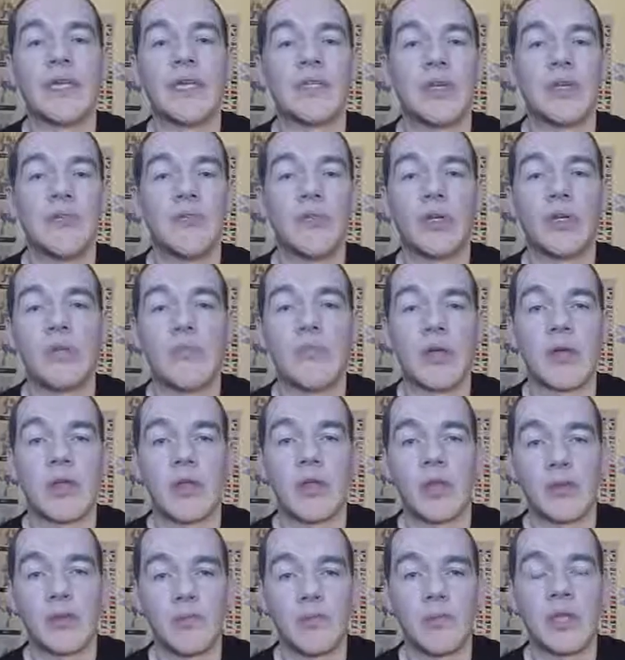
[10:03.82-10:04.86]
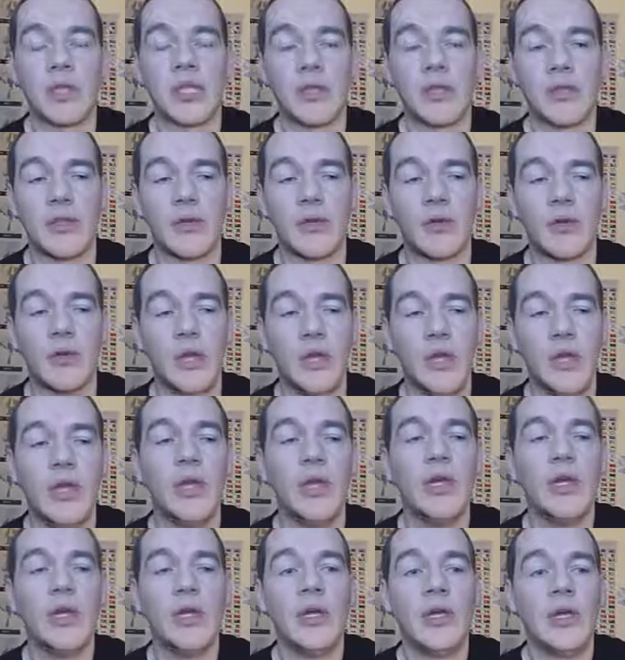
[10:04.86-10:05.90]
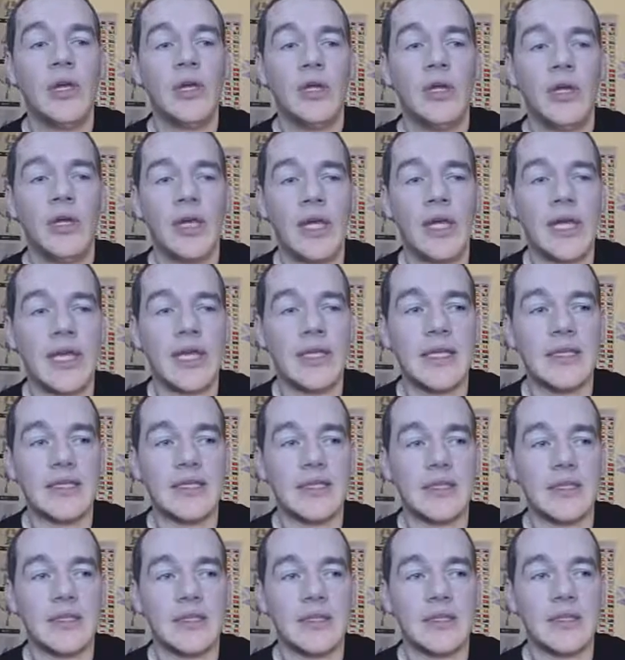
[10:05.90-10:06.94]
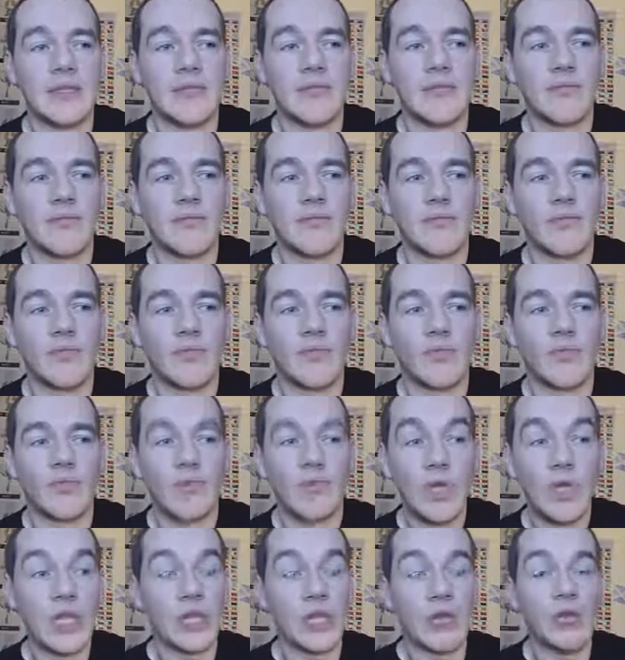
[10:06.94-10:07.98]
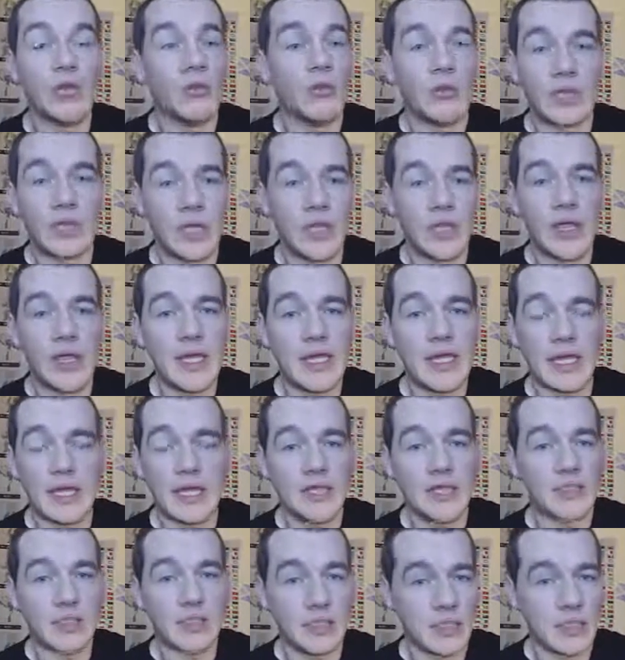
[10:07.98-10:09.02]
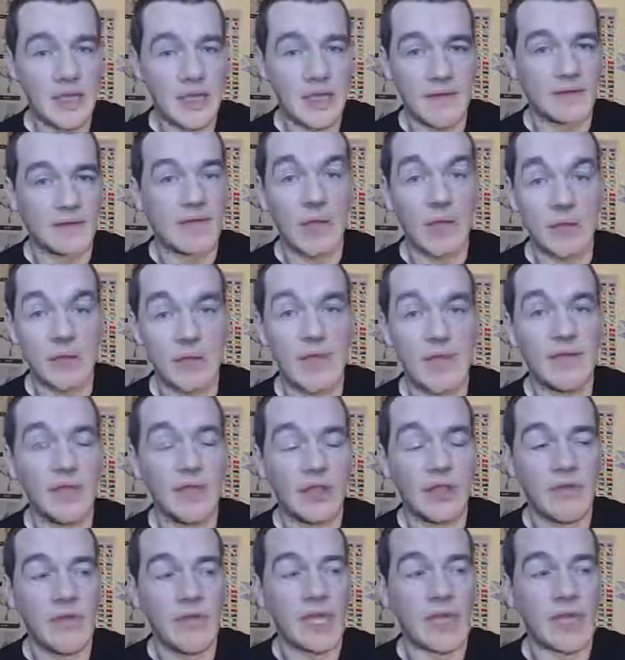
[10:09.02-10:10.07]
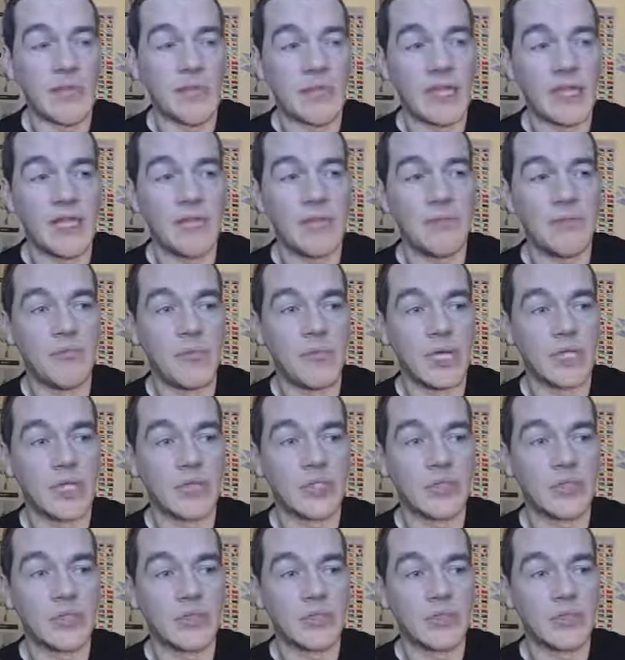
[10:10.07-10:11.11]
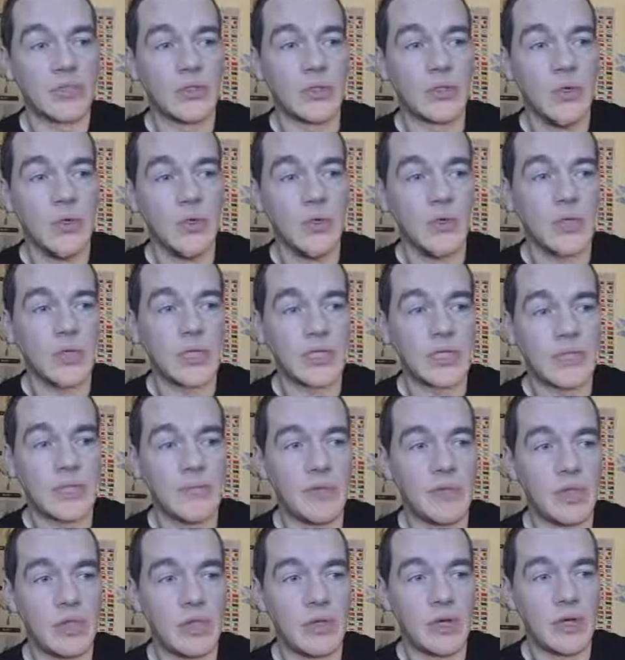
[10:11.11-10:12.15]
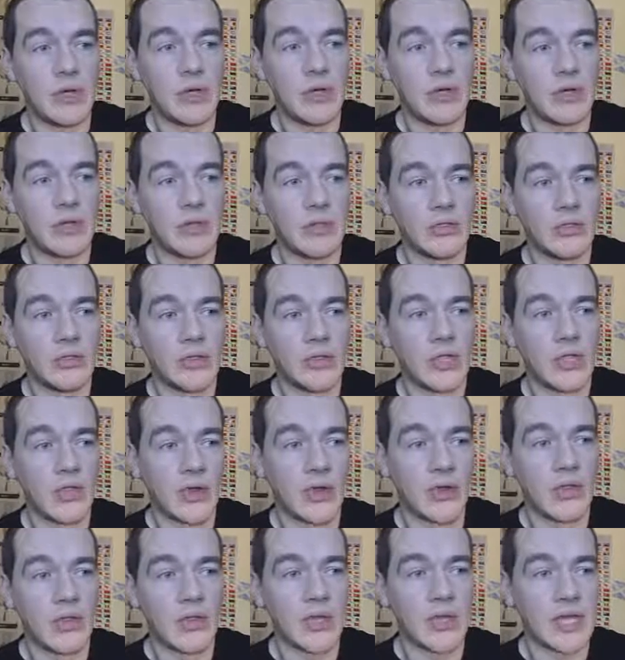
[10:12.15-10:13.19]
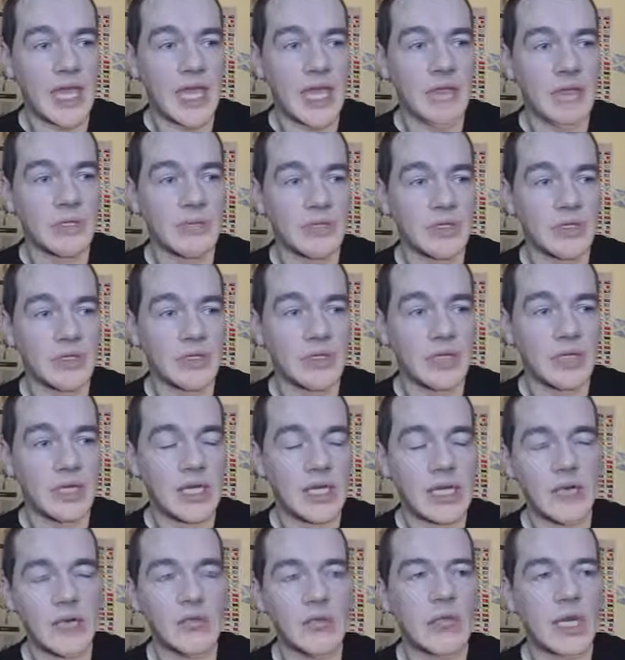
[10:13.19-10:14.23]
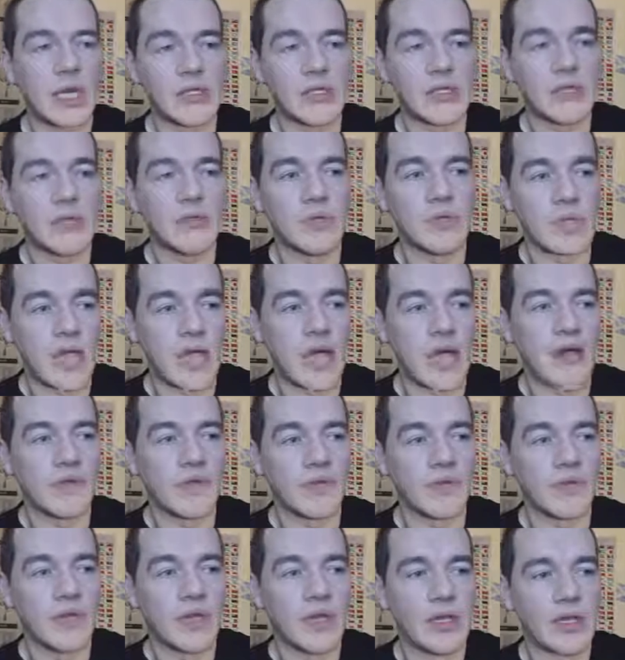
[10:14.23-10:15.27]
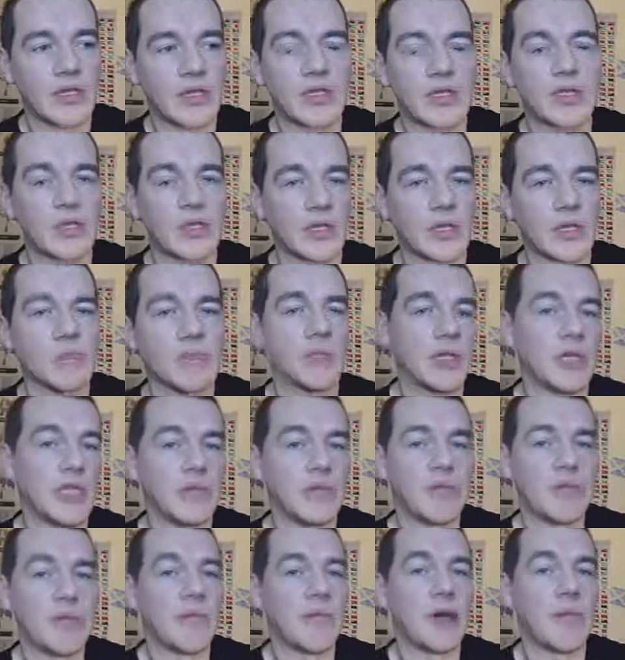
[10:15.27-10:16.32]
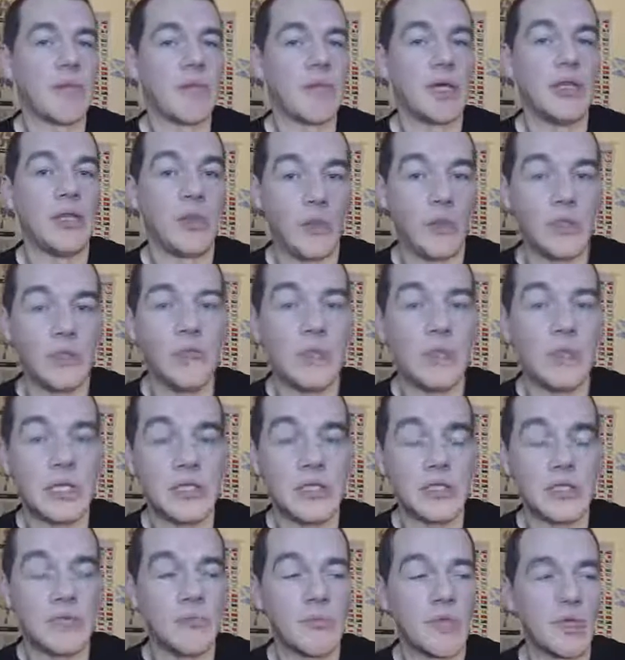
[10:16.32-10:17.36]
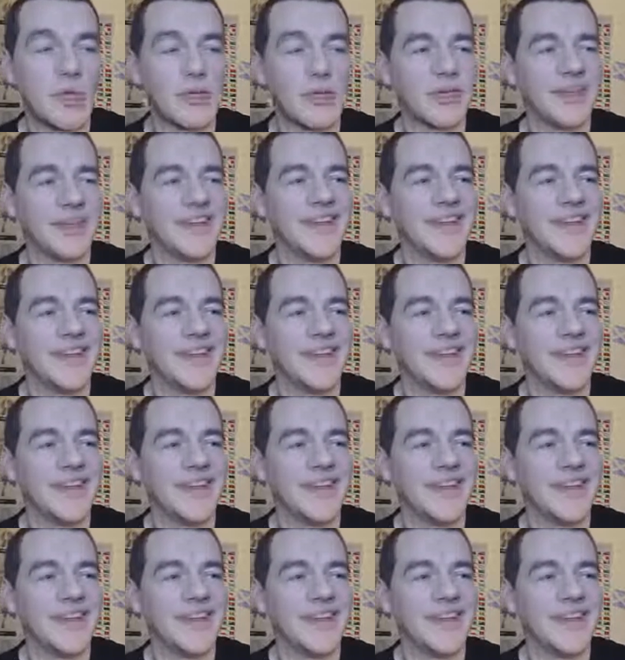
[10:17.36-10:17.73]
twice. I'm wanting my third playthrough. It's really good. I like it. I would definitely recommend it, but it's too similar to the other games. And I know that sounds daft because I just complained about Batman not being similar,